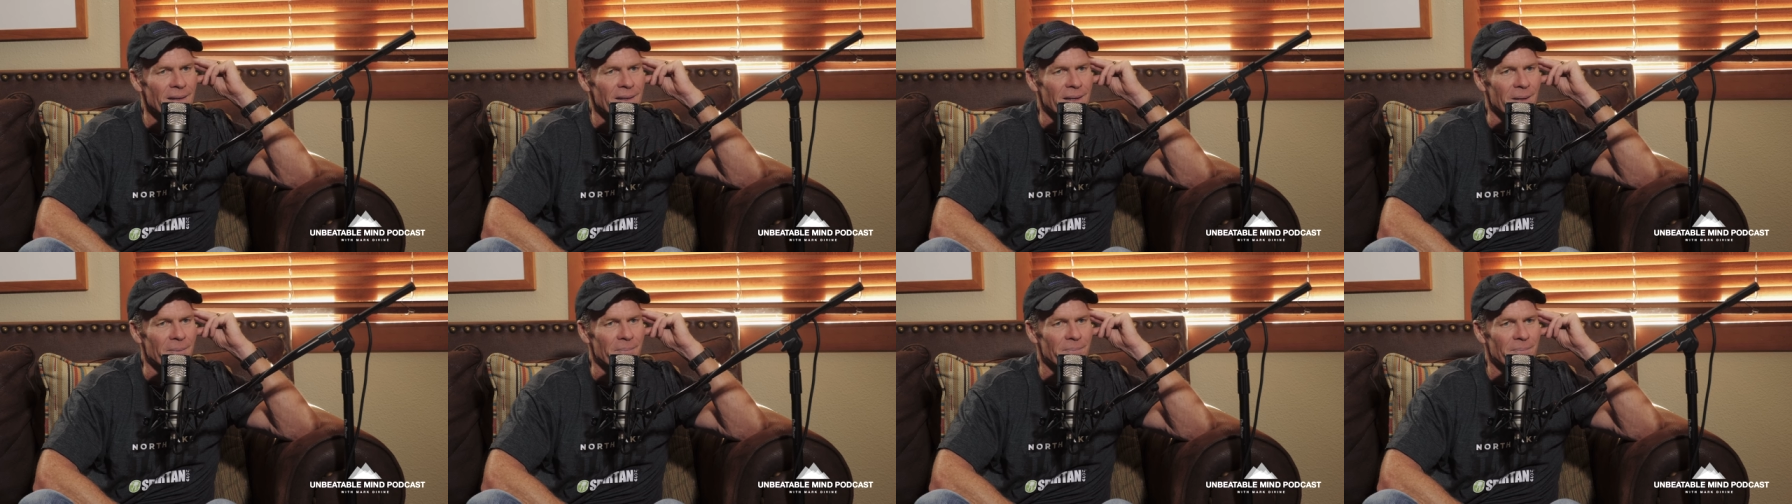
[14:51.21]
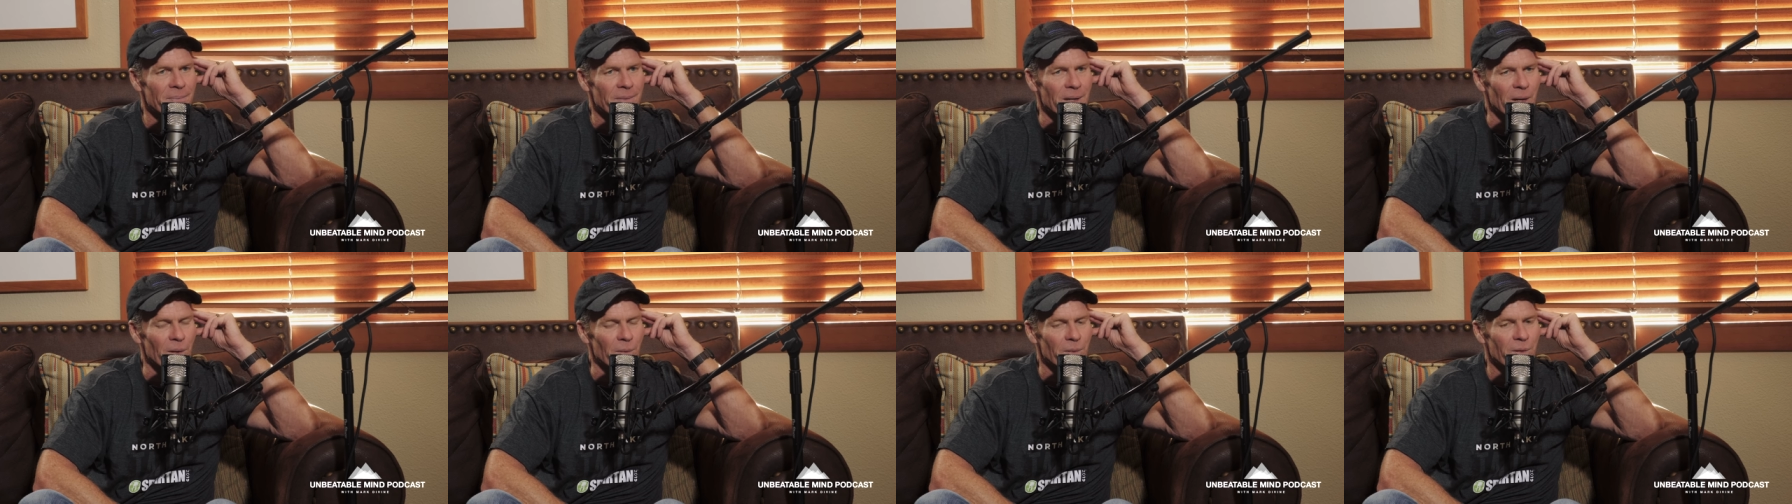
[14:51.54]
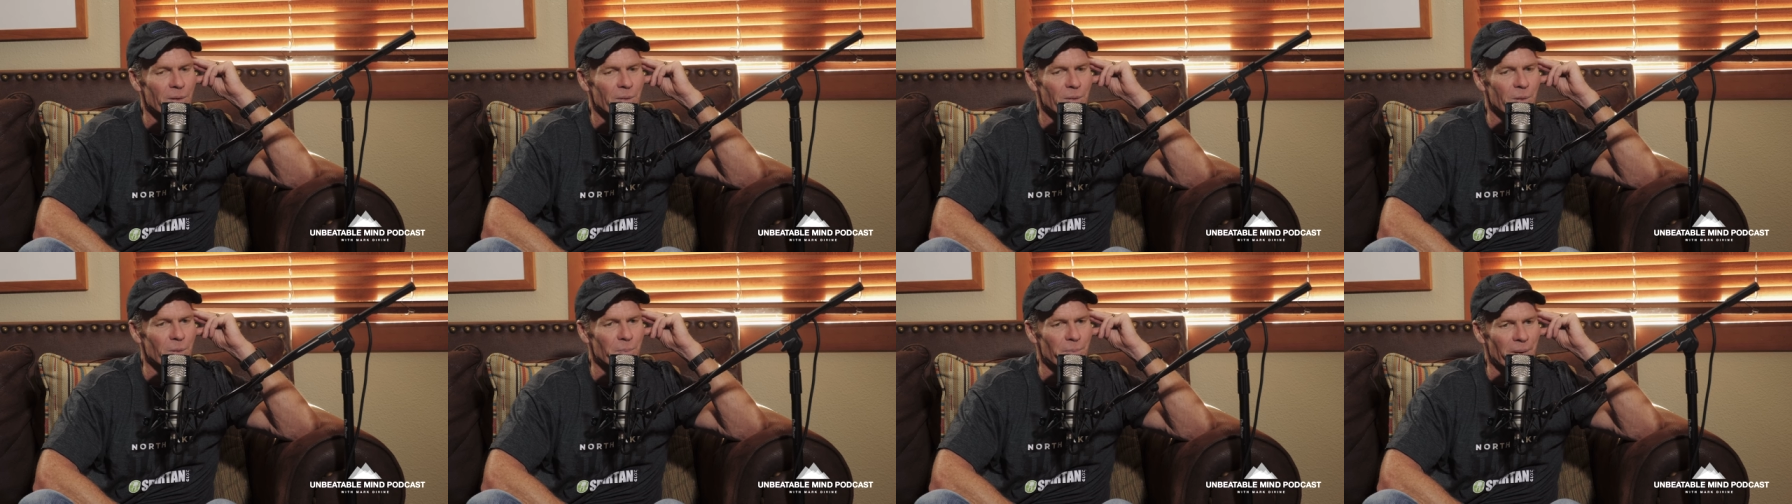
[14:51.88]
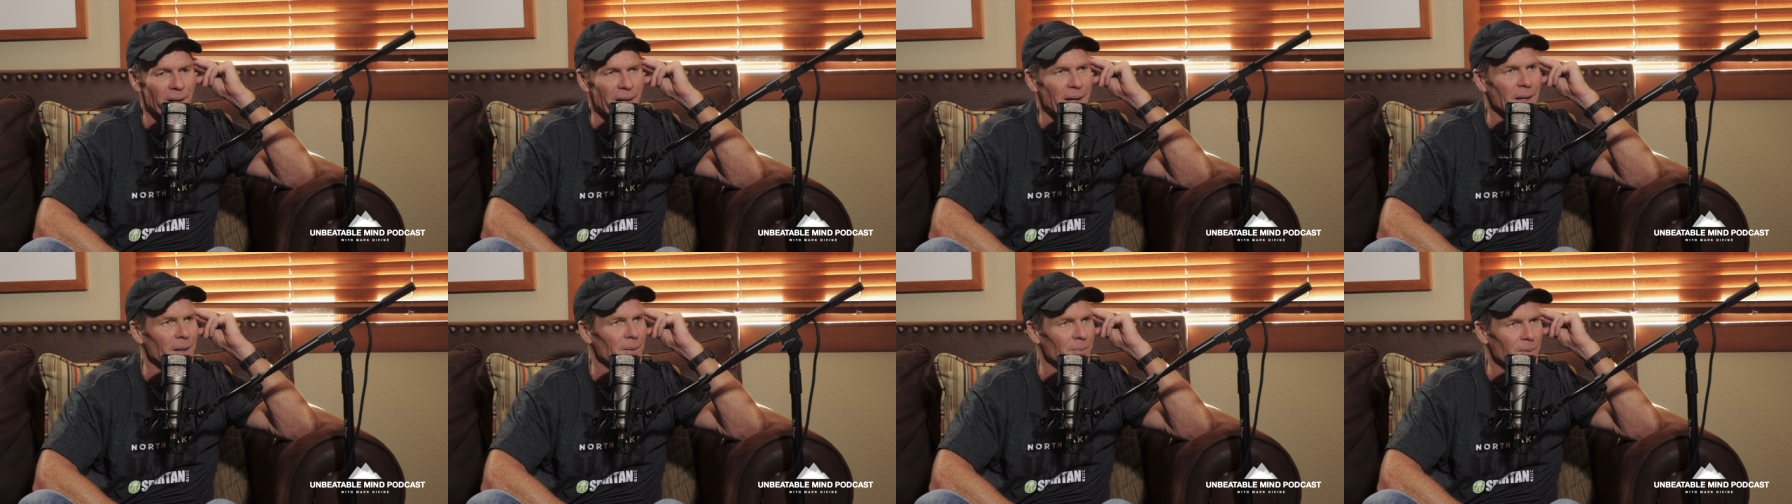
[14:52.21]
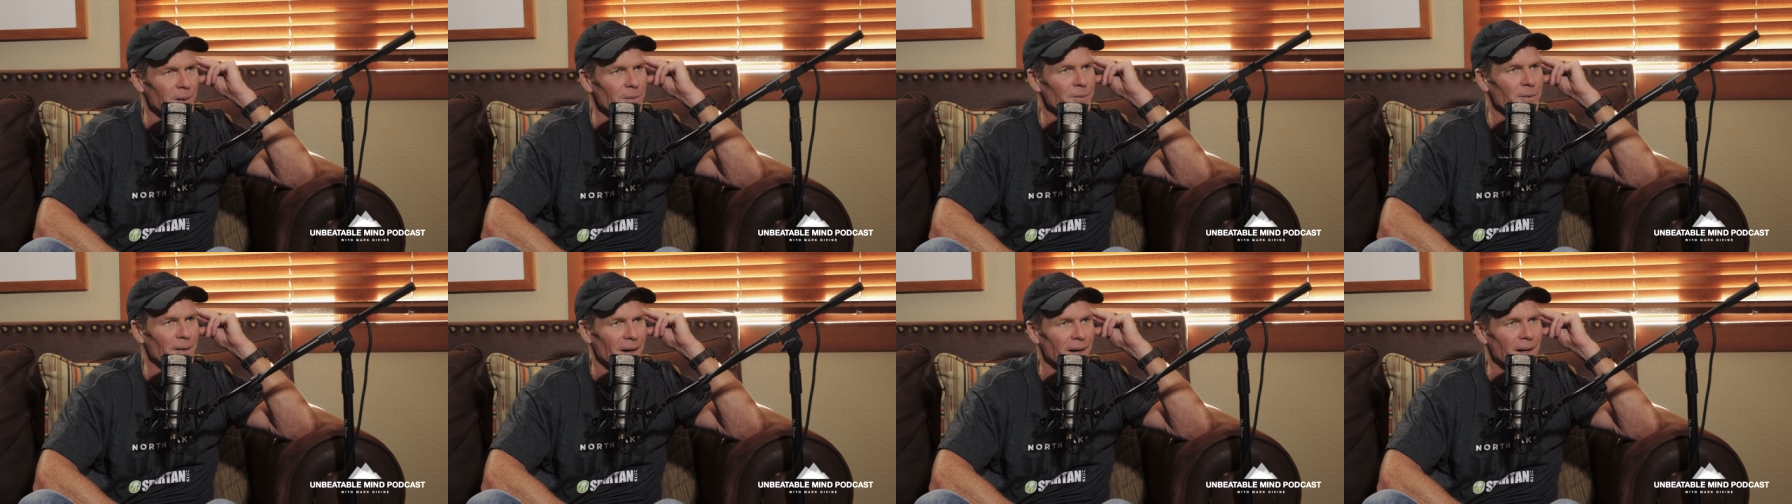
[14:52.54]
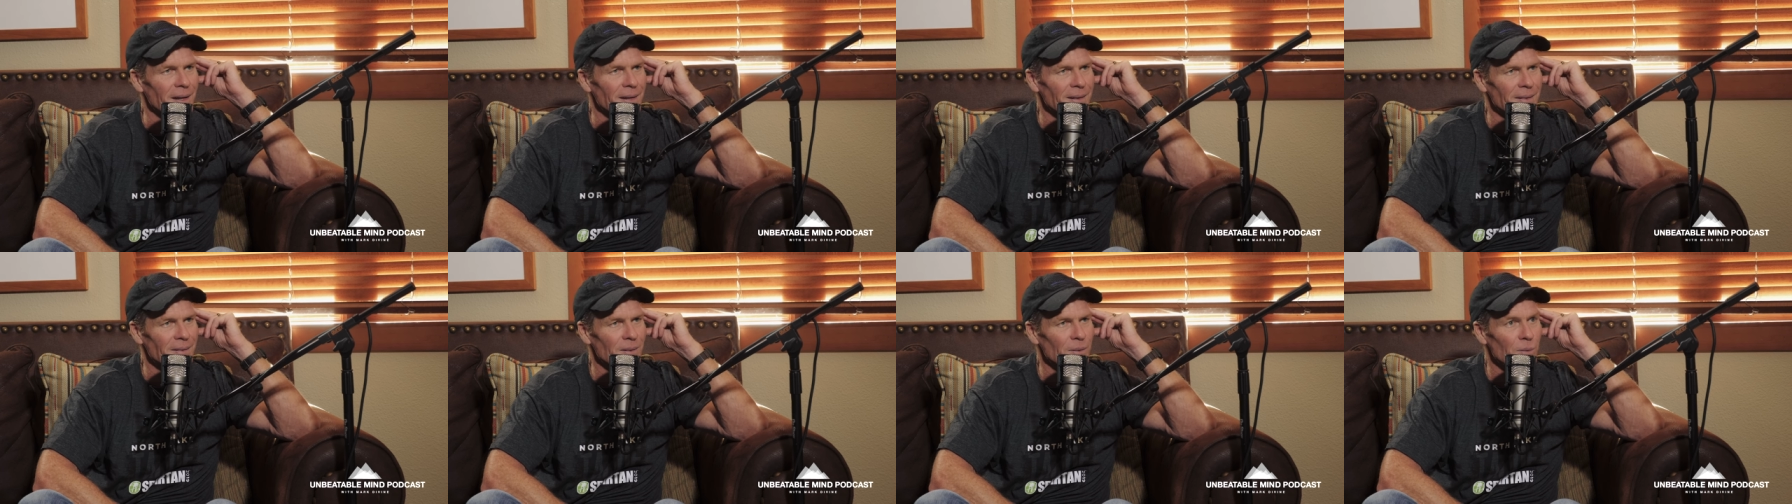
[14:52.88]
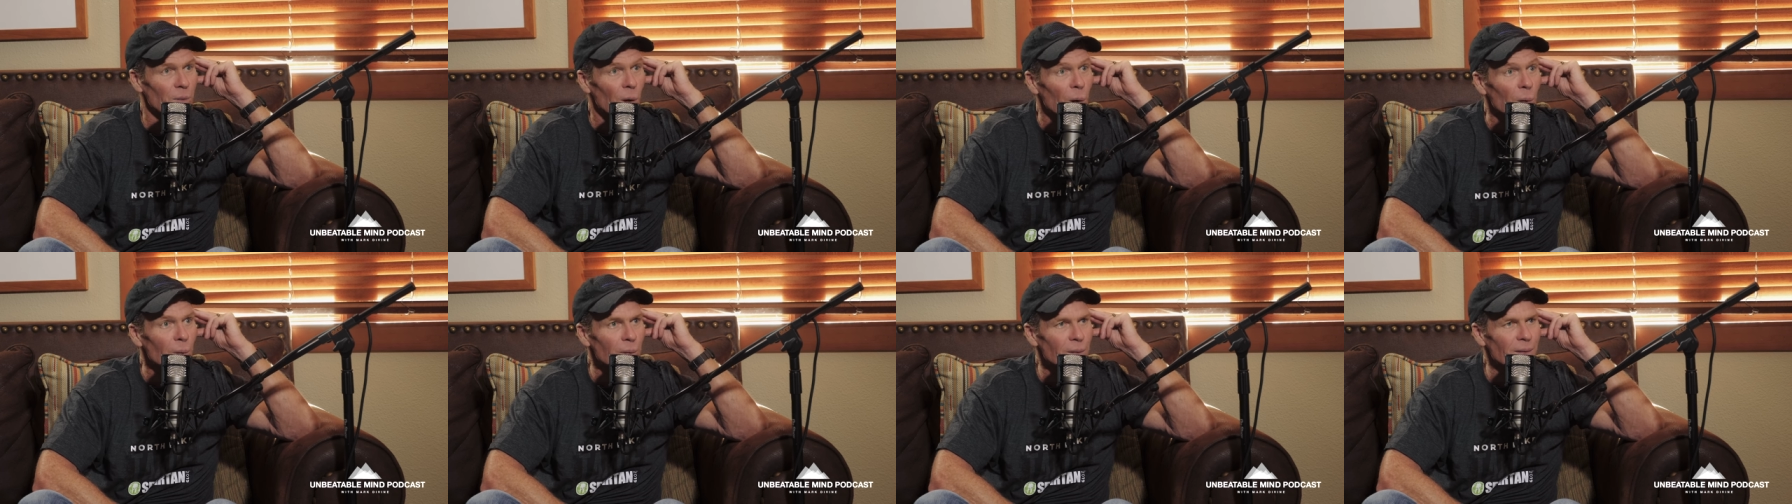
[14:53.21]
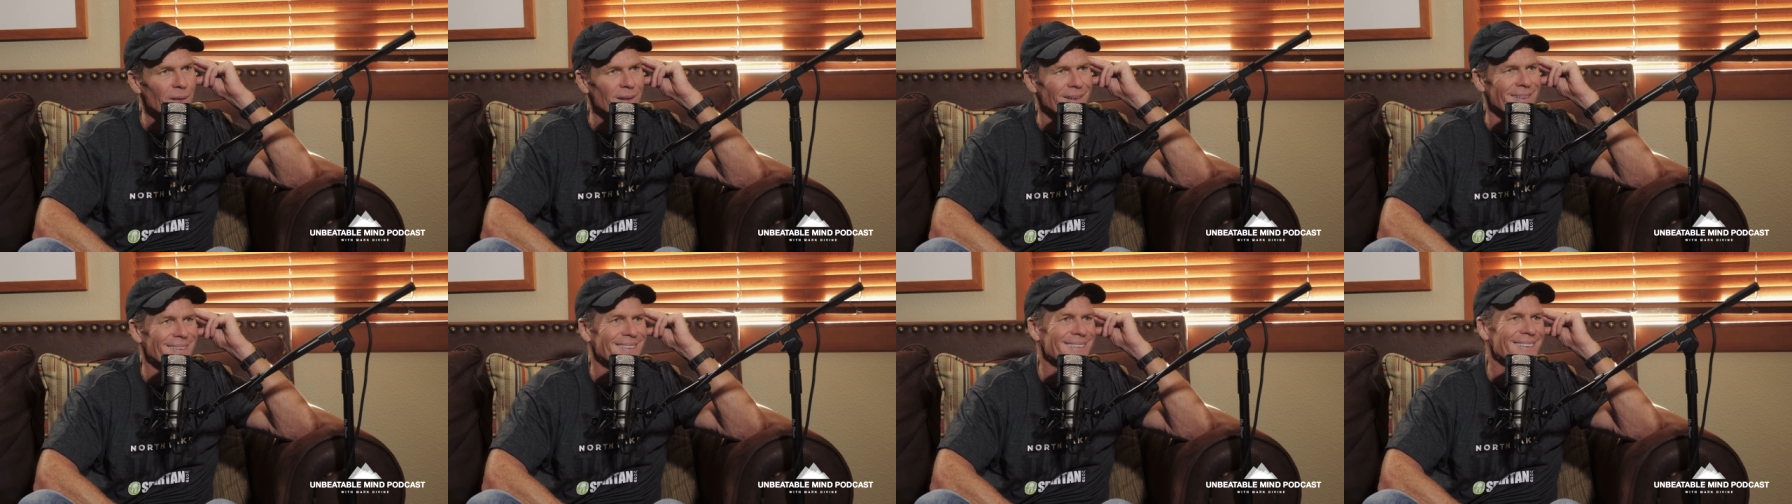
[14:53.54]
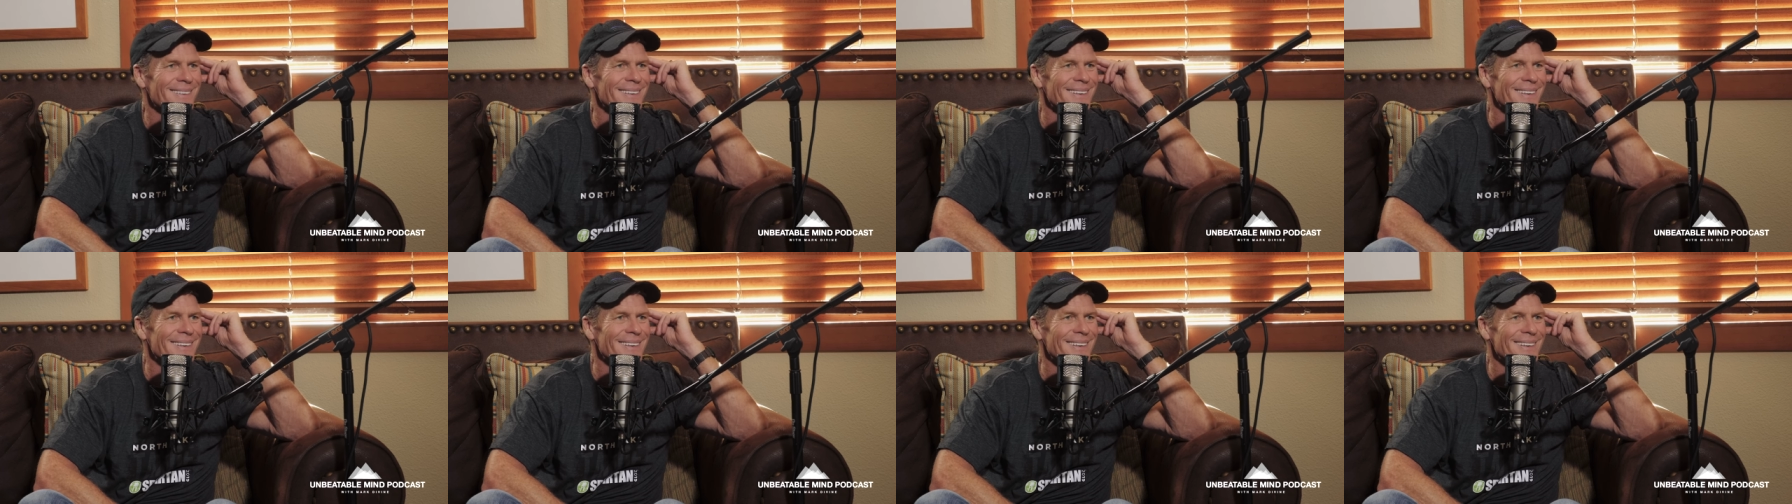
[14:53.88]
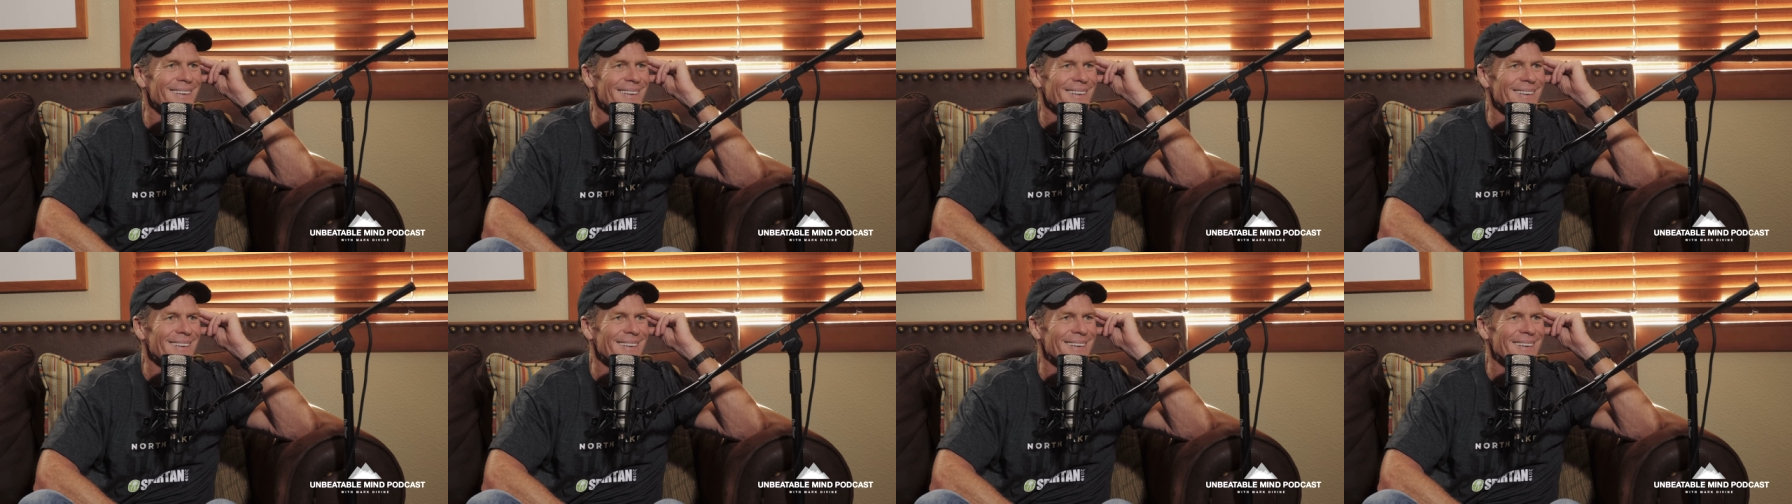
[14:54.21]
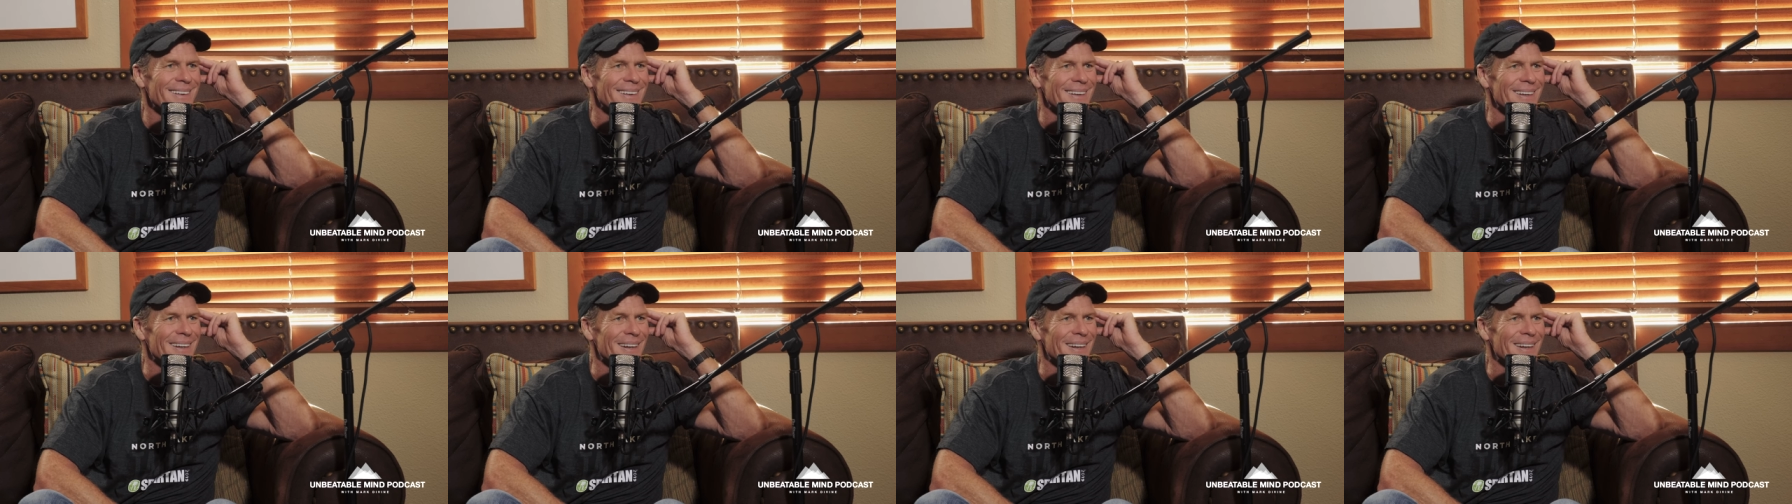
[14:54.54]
that you know through pain we find growth and yeah